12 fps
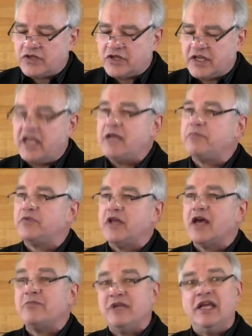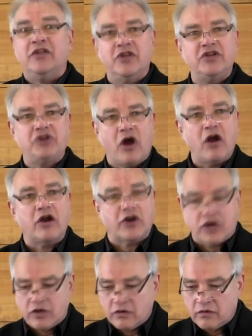wants to keep them in the
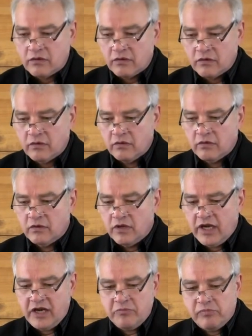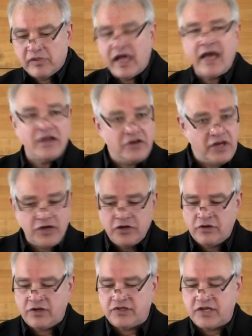dark in blind
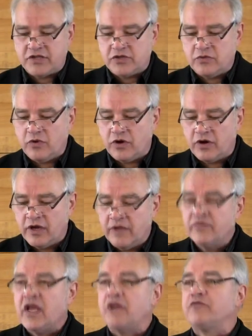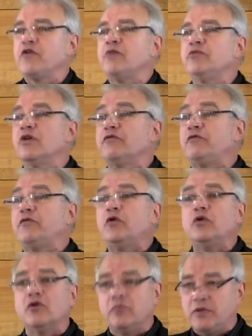ignorance, as it were, and from their
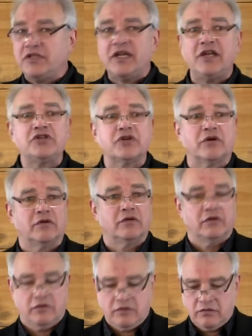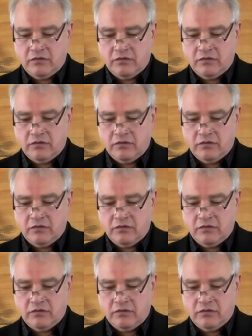full potential.